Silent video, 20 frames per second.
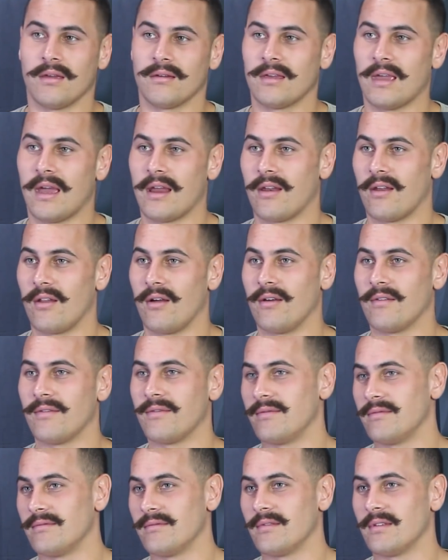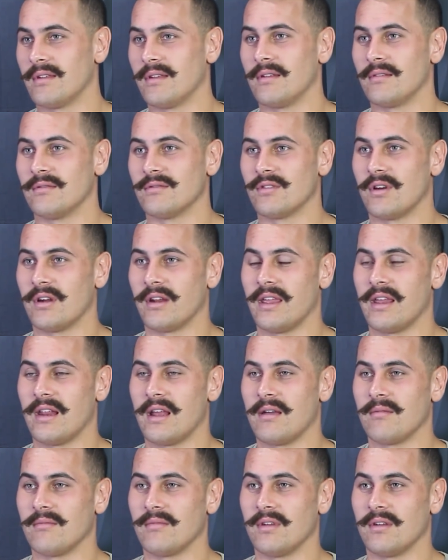cut it off, try and get
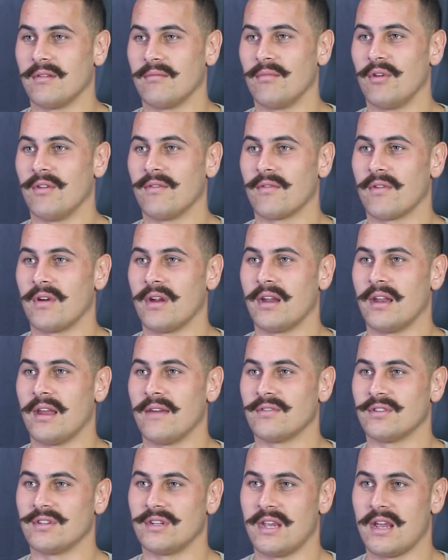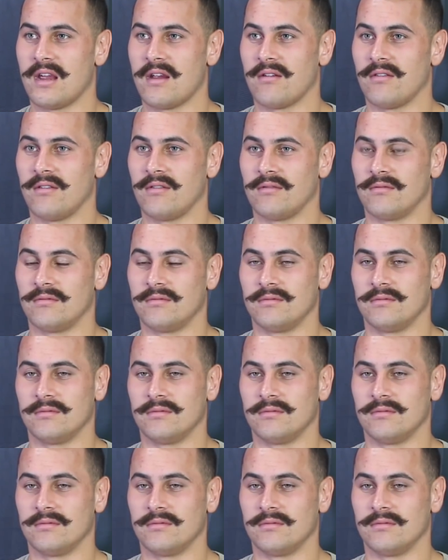up, move around, have a shower, and